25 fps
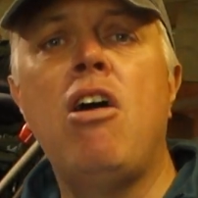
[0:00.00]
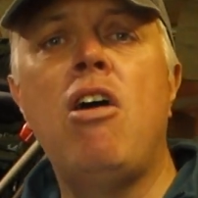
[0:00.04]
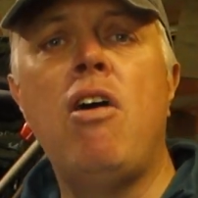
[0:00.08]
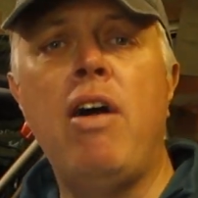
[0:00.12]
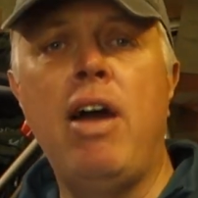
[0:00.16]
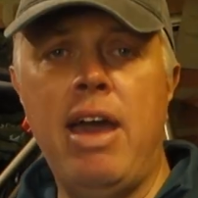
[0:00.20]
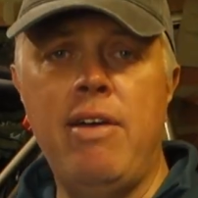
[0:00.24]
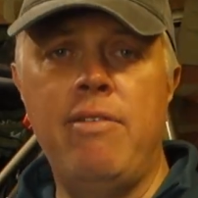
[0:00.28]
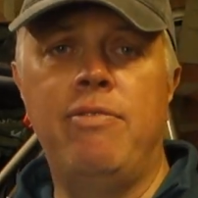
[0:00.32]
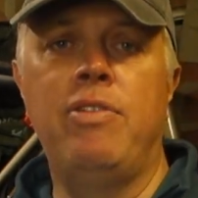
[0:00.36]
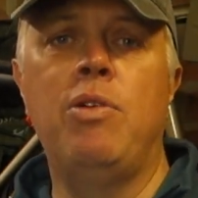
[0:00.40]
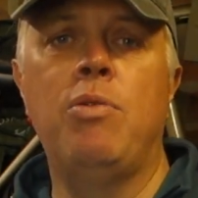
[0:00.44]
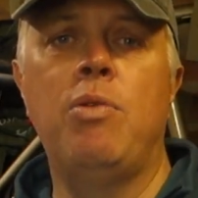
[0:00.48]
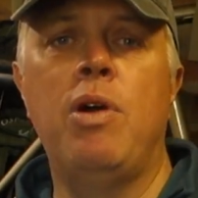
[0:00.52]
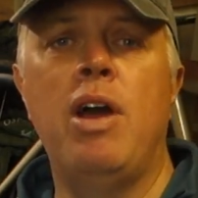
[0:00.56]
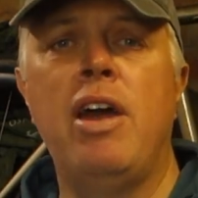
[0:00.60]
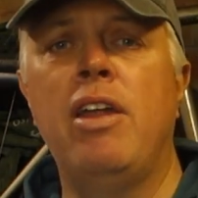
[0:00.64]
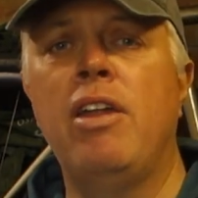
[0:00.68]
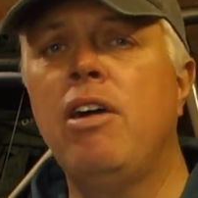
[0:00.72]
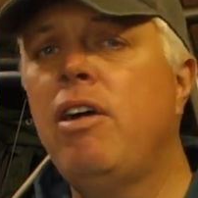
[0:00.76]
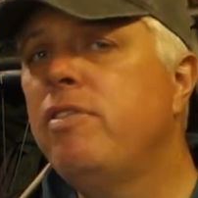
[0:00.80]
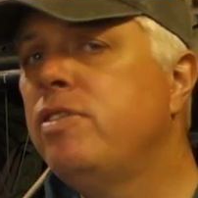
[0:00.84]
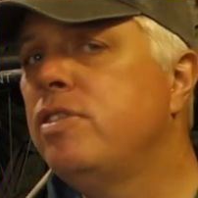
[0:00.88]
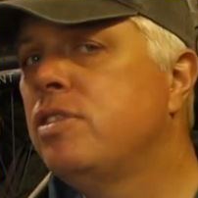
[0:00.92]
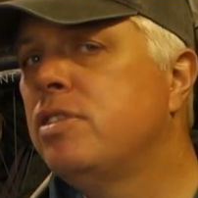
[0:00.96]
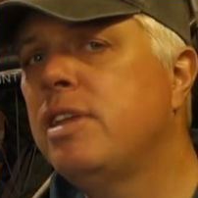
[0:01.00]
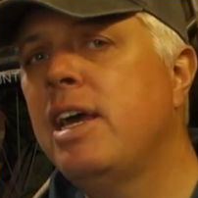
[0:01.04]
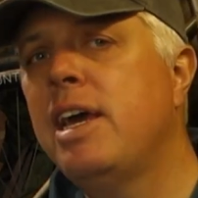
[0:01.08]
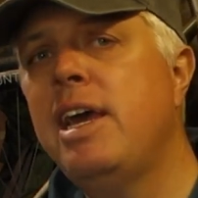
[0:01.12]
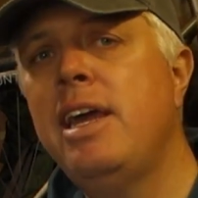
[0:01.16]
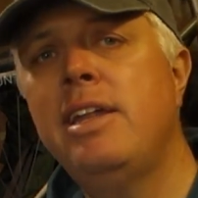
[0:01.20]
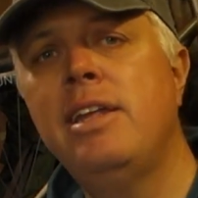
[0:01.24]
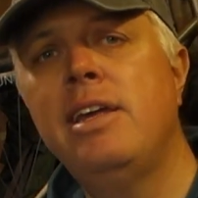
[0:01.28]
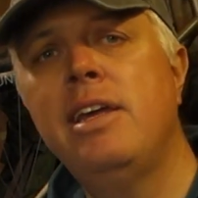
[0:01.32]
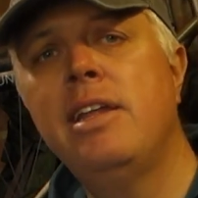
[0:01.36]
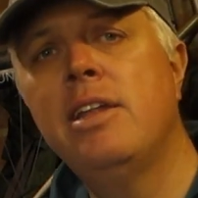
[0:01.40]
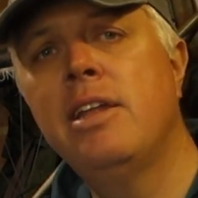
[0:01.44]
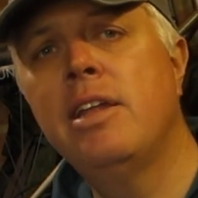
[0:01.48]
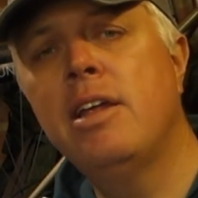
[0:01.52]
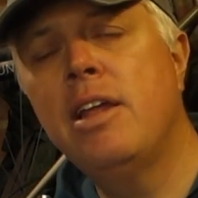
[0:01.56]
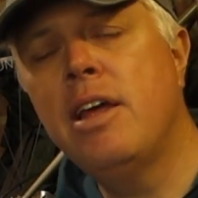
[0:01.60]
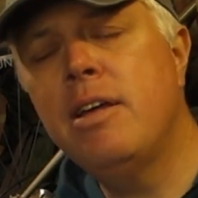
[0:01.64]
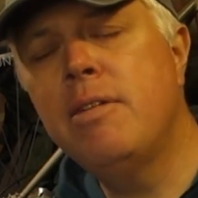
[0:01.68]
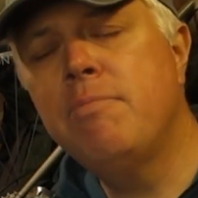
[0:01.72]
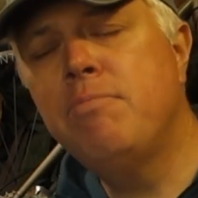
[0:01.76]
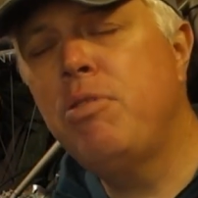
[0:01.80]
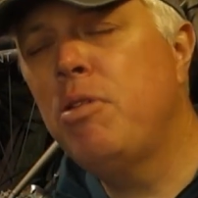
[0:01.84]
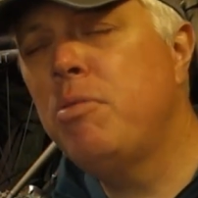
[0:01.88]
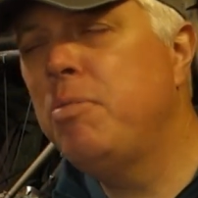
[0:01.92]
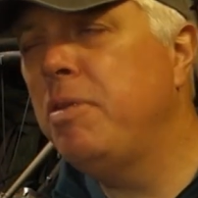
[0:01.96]
are everywhere, and I've stayed in
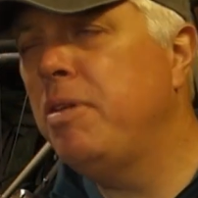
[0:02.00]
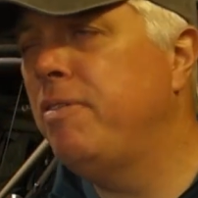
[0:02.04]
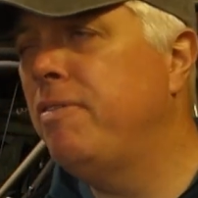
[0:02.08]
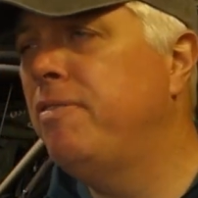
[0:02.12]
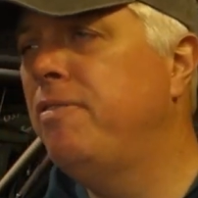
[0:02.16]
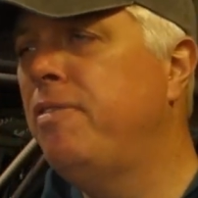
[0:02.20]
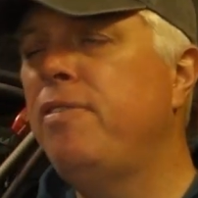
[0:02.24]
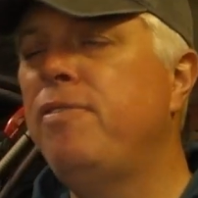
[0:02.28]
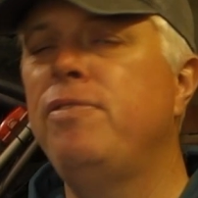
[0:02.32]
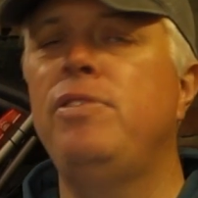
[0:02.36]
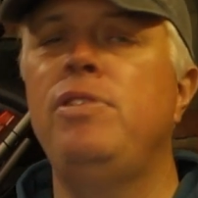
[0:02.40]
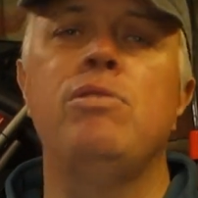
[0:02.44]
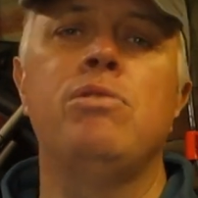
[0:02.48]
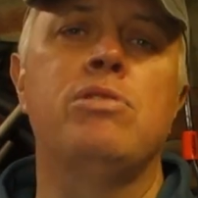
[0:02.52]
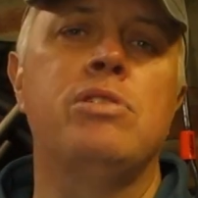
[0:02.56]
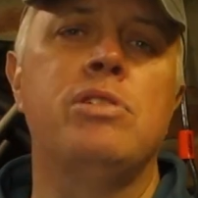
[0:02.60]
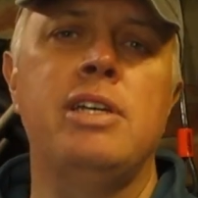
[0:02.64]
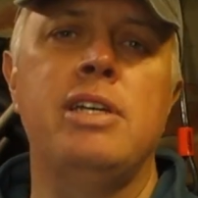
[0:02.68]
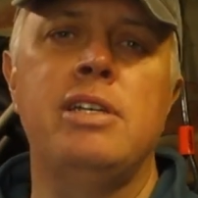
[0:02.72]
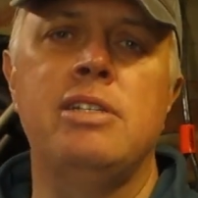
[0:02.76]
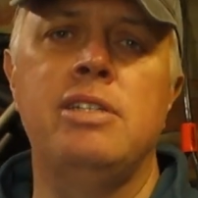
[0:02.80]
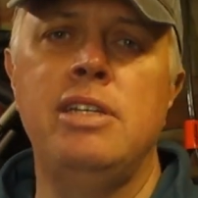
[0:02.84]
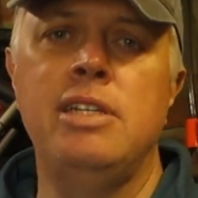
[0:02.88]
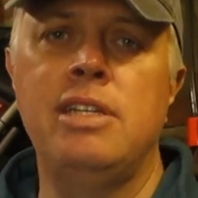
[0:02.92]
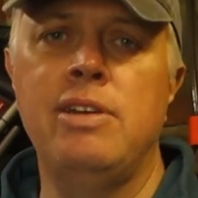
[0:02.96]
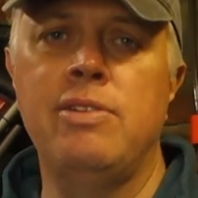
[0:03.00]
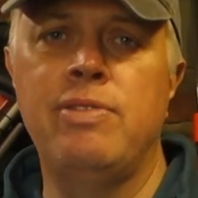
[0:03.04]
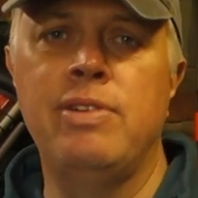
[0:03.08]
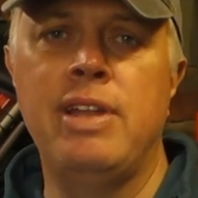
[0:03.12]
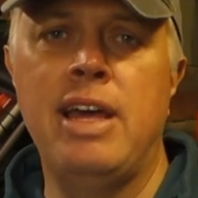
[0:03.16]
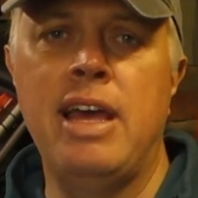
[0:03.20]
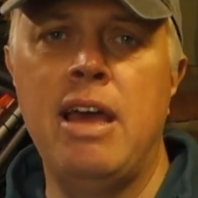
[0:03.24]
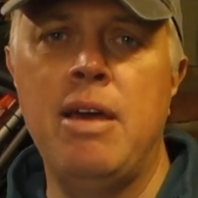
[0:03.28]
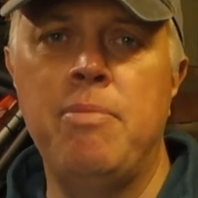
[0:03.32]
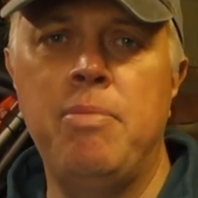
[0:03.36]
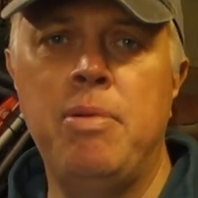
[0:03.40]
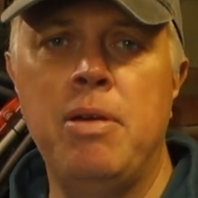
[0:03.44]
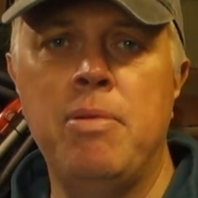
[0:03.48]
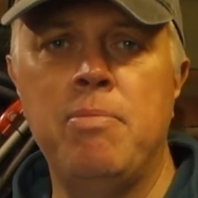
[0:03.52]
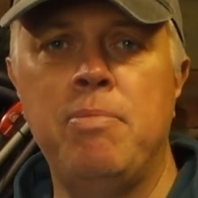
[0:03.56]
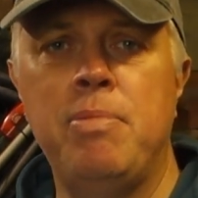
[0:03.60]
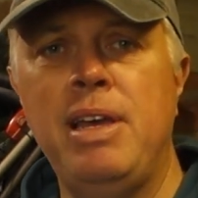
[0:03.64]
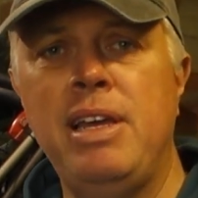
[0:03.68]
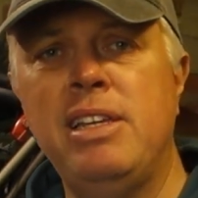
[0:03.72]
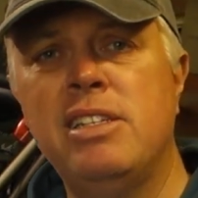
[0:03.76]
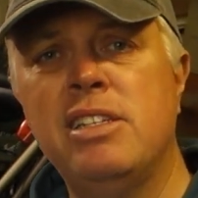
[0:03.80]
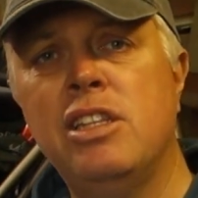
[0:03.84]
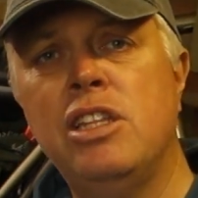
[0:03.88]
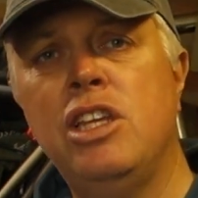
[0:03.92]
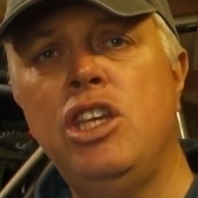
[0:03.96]
probably 50 or 60 different
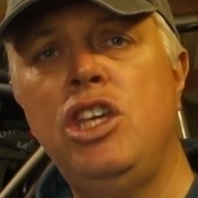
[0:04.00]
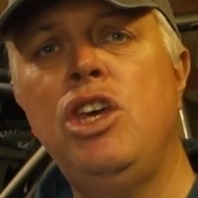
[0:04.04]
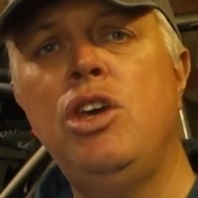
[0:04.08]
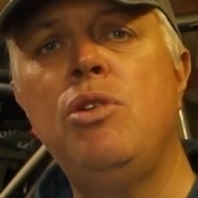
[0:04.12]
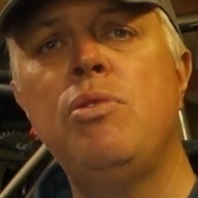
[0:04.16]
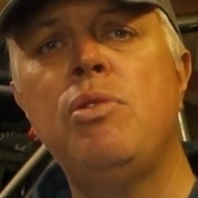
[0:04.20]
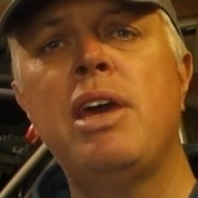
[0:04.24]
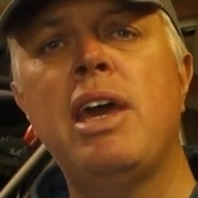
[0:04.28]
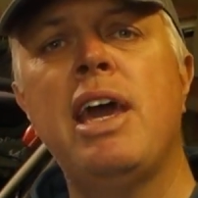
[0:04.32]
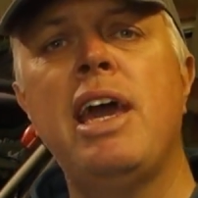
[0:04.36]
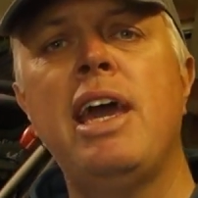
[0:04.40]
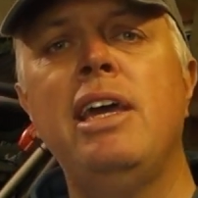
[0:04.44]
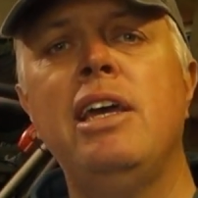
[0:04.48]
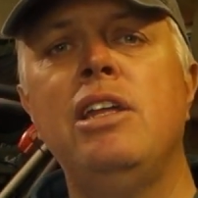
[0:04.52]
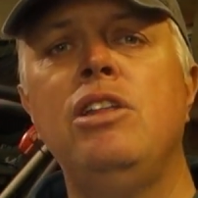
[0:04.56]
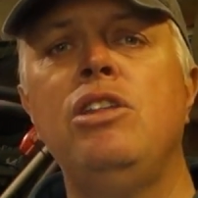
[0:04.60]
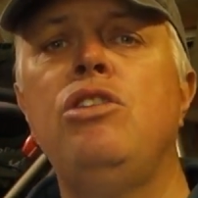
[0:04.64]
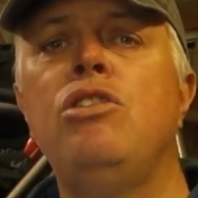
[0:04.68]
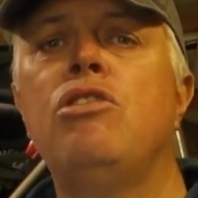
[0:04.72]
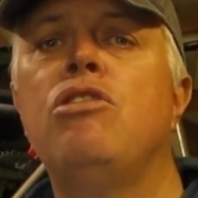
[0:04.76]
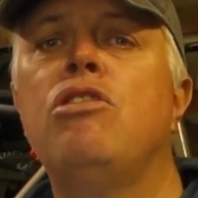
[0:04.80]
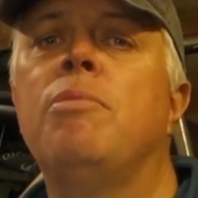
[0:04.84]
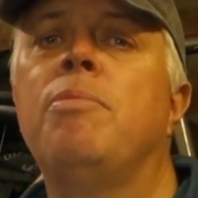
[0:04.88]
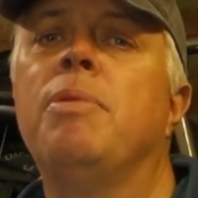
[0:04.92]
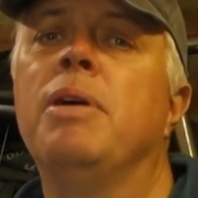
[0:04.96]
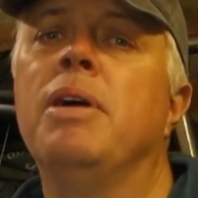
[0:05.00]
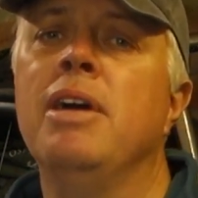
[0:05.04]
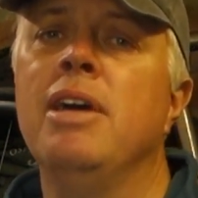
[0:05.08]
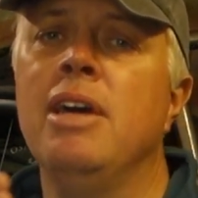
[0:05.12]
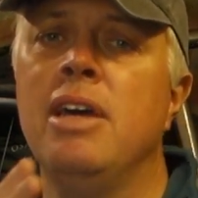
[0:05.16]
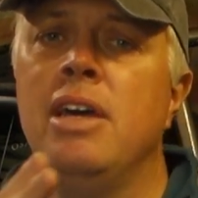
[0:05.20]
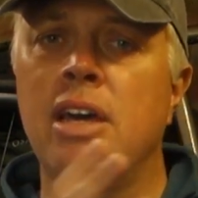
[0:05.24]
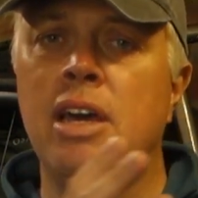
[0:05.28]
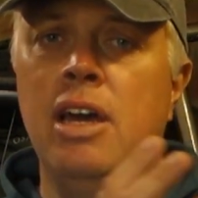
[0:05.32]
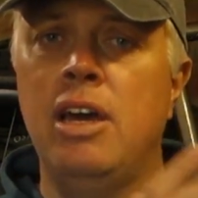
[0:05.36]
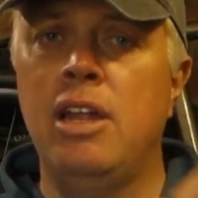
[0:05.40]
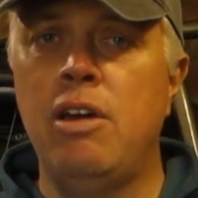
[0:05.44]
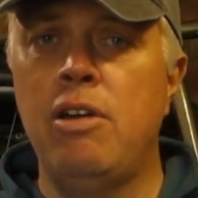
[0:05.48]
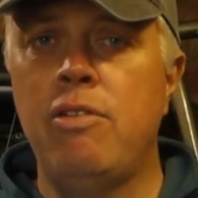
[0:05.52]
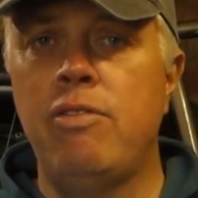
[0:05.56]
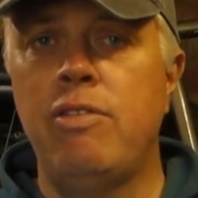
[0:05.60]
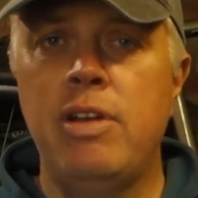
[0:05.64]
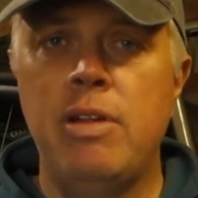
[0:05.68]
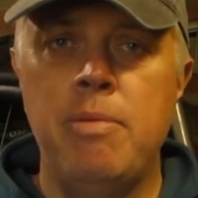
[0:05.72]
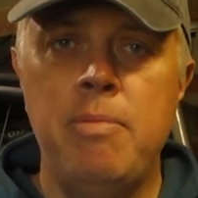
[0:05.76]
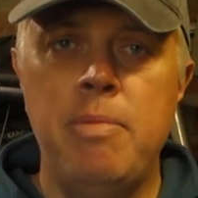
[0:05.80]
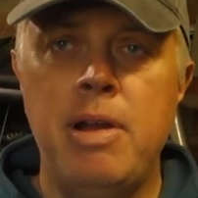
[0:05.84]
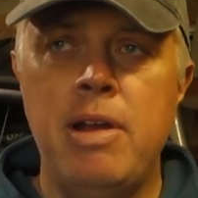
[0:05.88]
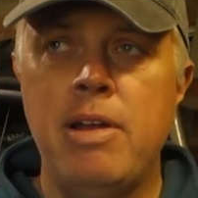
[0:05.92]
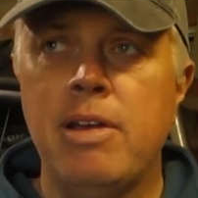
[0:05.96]
Airbnbs in the UK, in Europe, and over
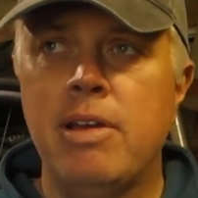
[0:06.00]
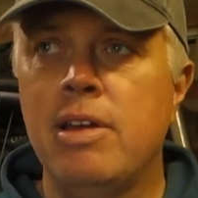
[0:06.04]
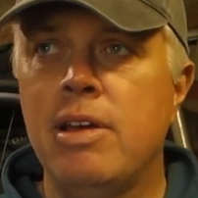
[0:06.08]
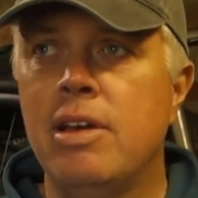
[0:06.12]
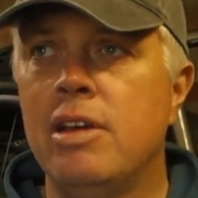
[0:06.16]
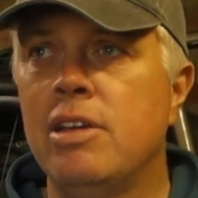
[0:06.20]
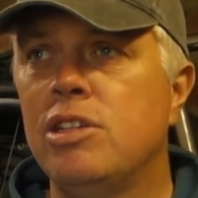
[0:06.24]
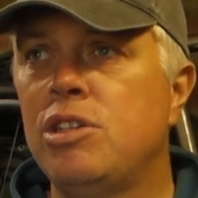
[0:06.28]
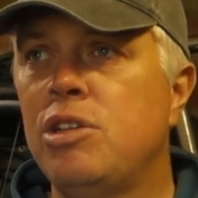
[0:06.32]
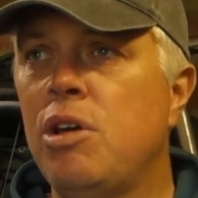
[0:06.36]
in America.